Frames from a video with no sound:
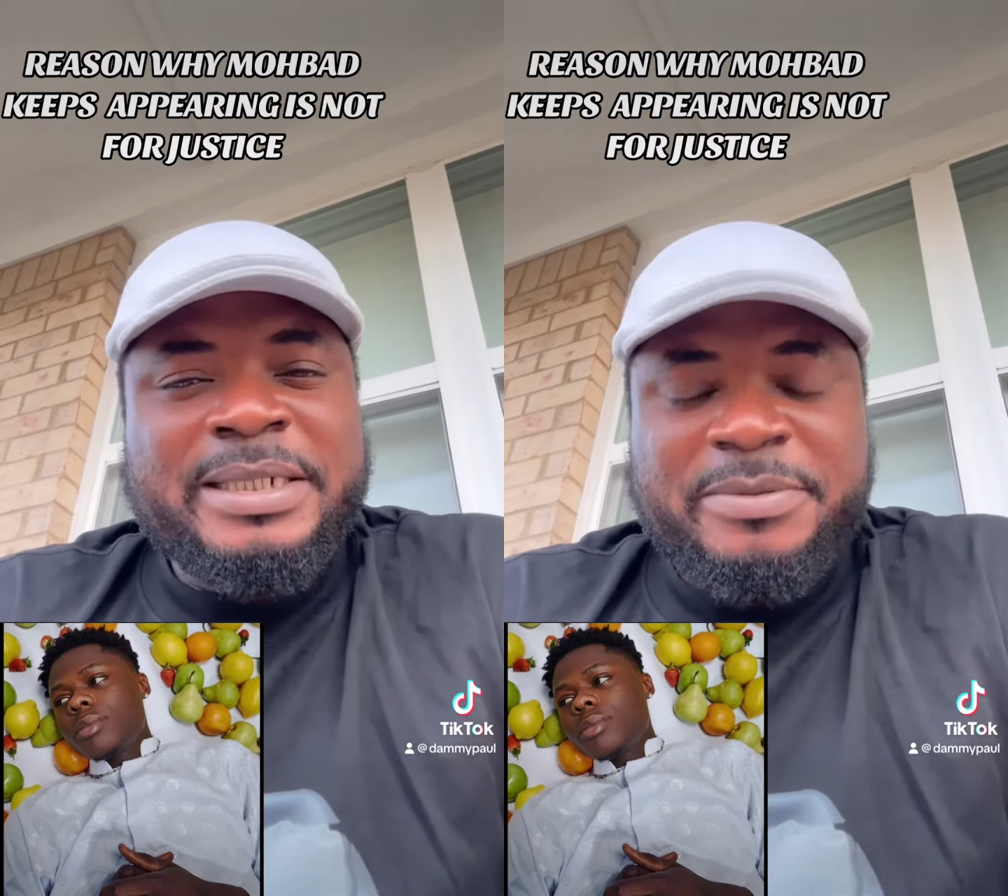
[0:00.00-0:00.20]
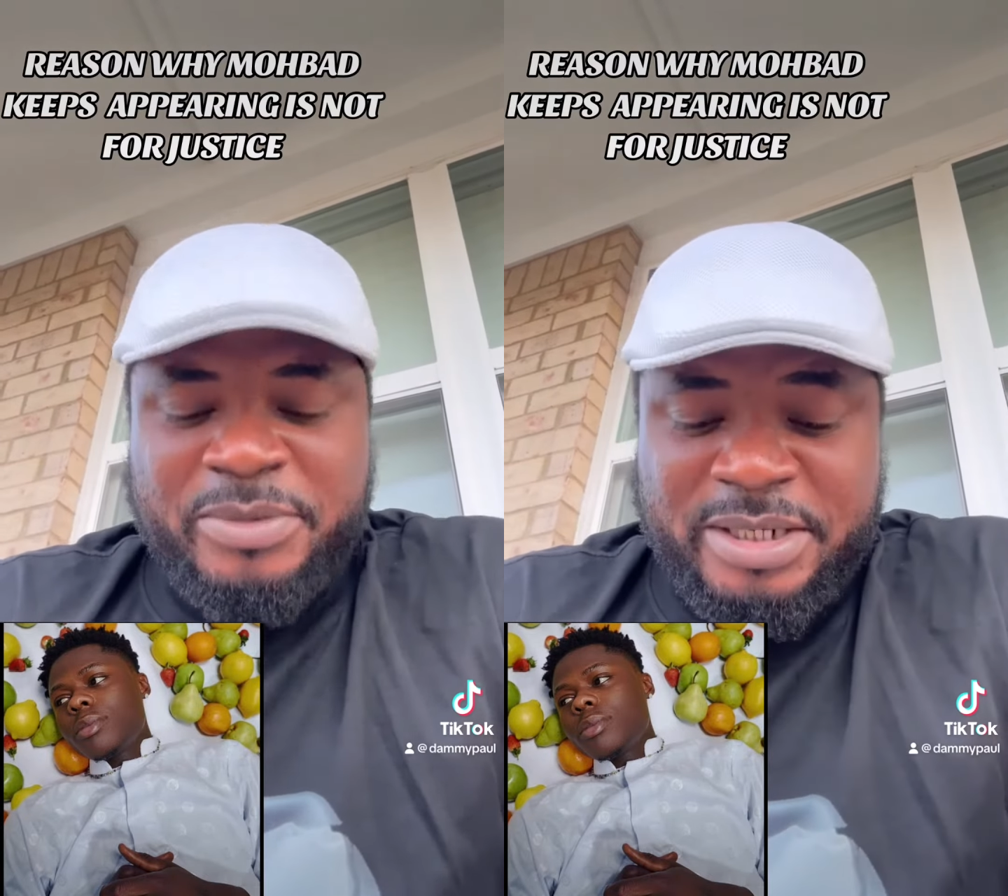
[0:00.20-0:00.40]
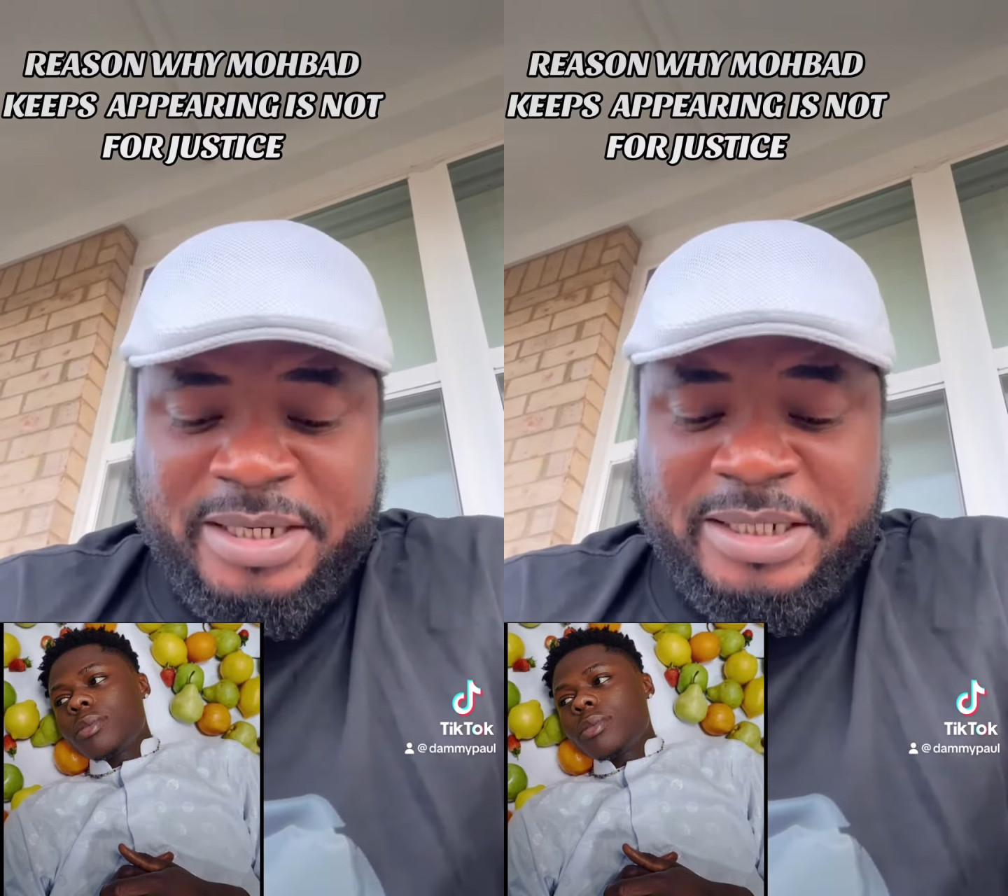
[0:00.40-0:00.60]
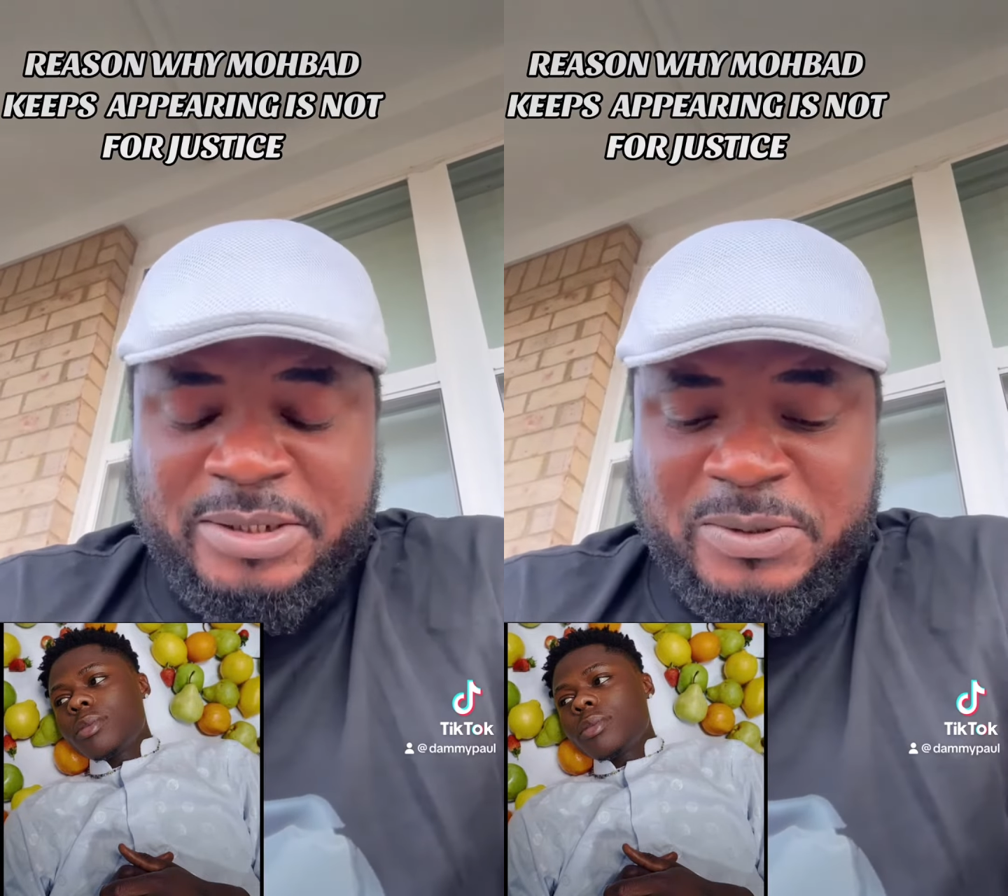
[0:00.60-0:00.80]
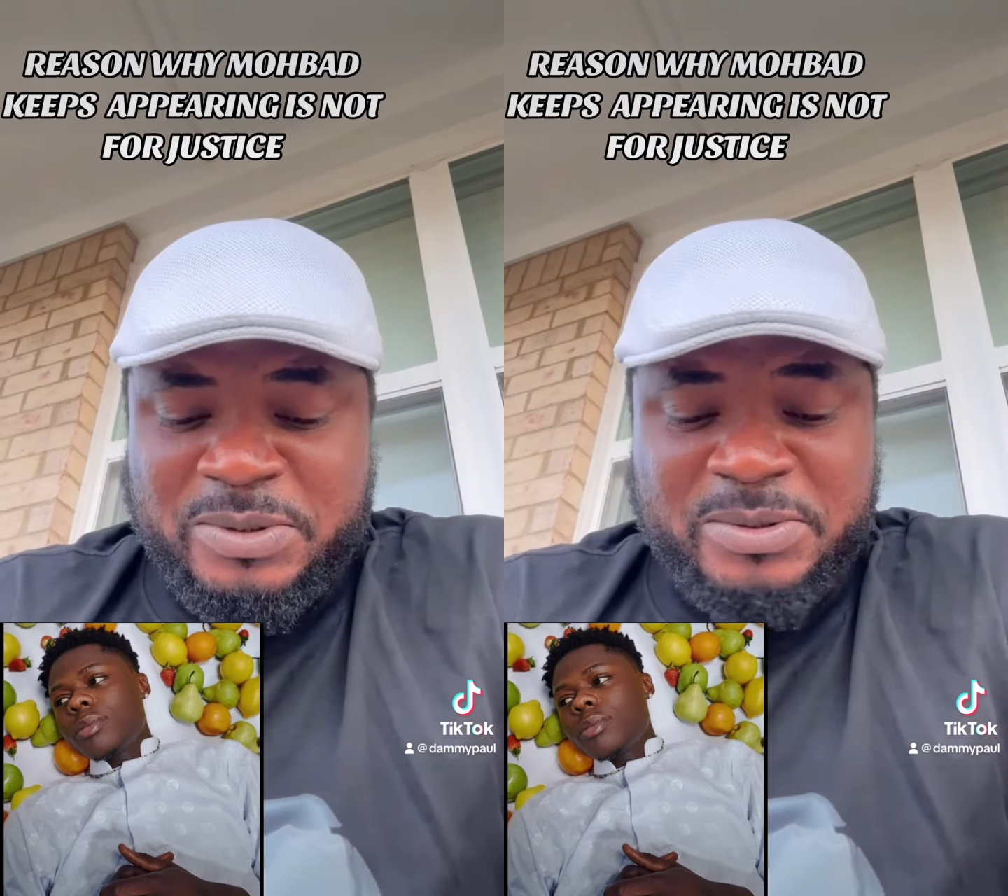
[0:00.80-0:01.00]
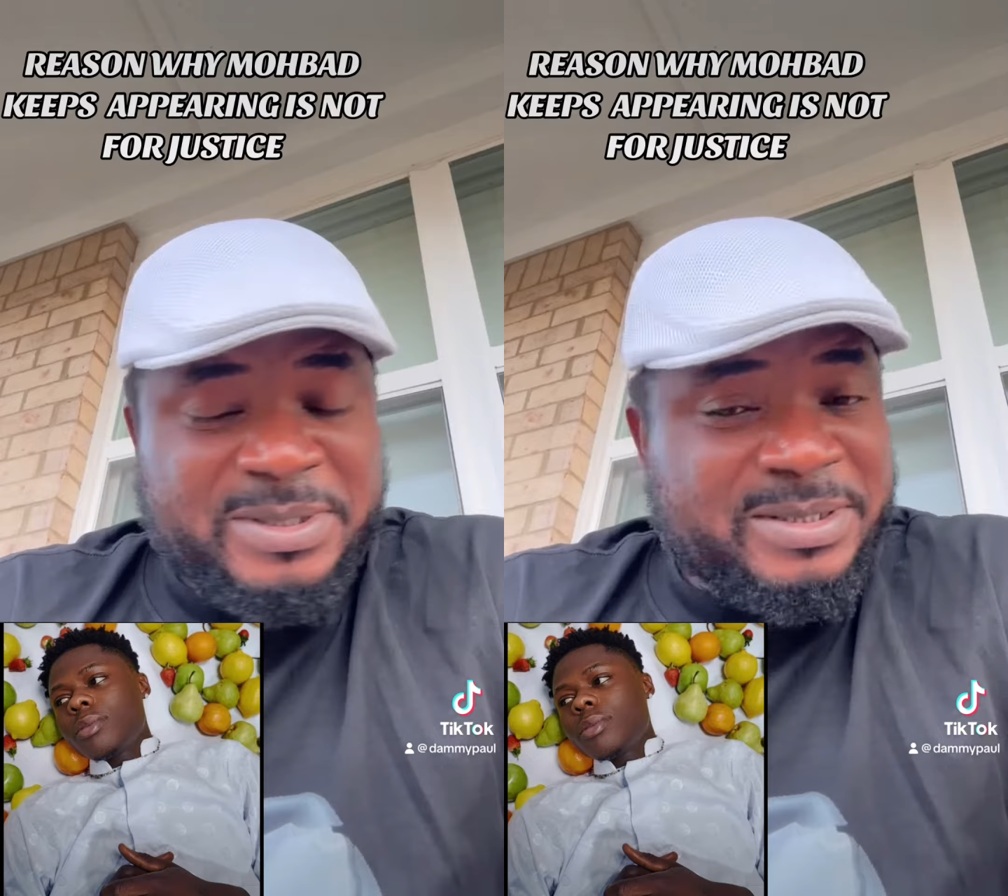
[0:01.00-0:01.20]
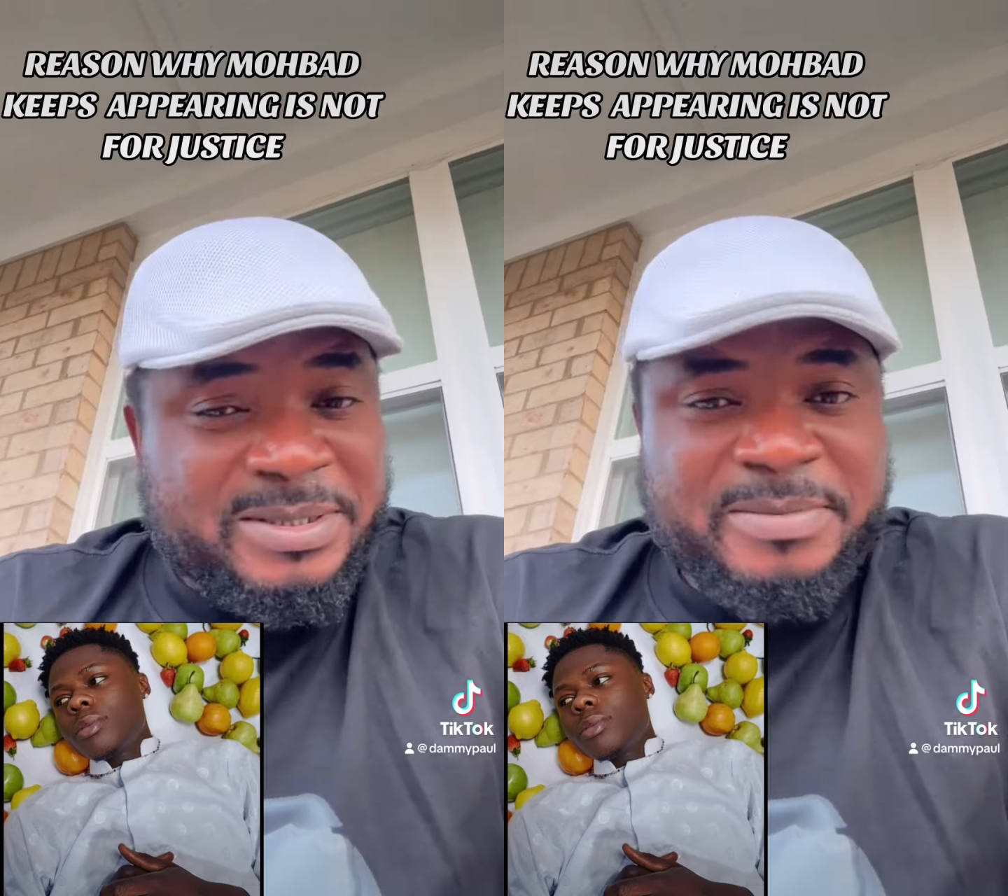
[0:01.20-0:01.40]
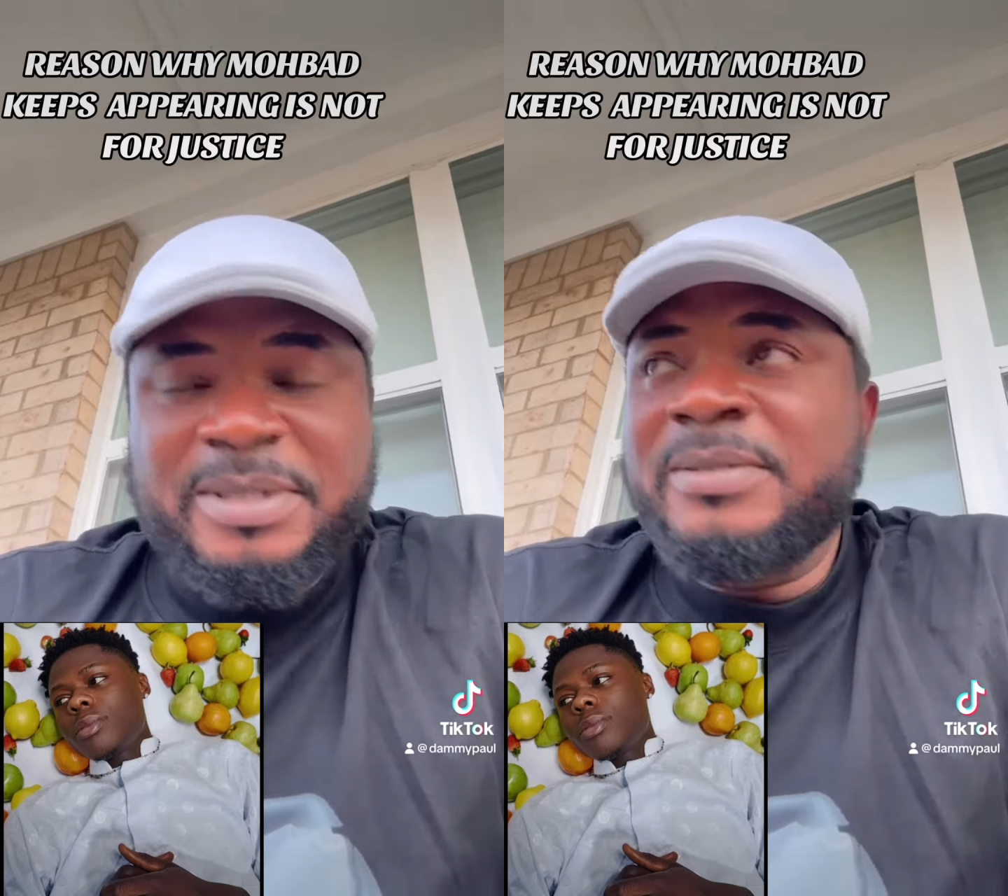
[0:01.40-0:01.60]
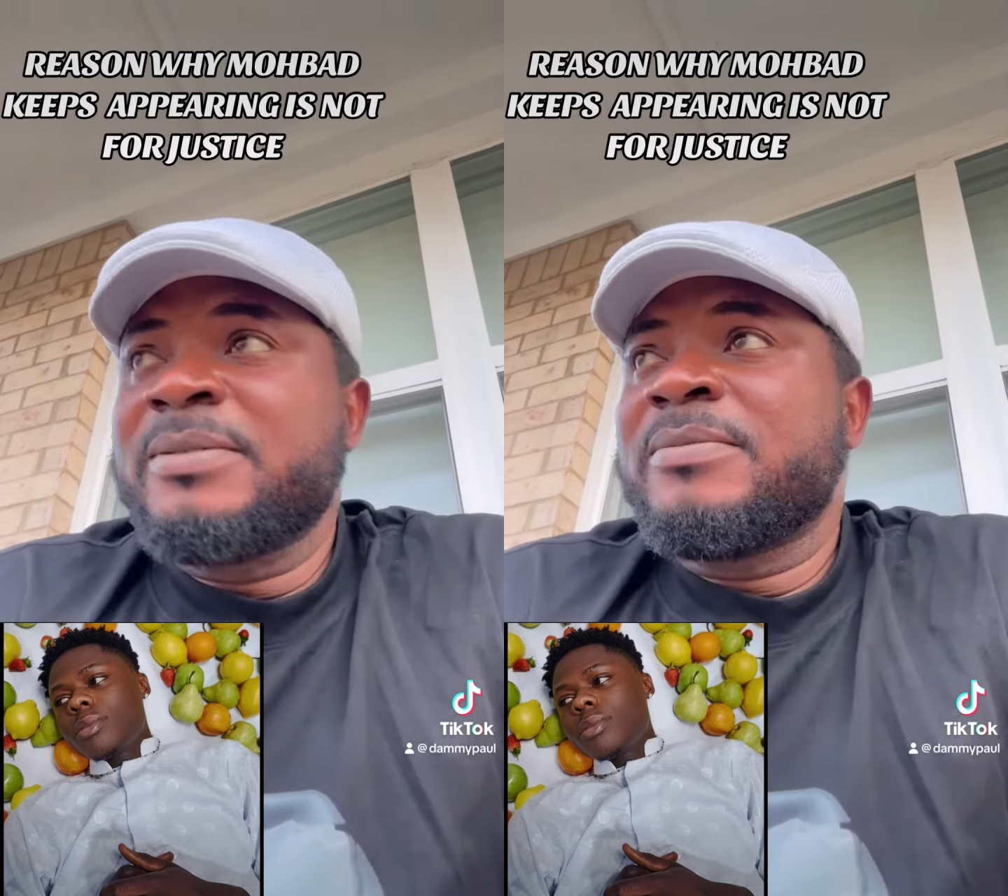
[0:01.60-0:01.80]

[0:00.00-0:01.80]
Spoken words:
Imole, I just want to say something.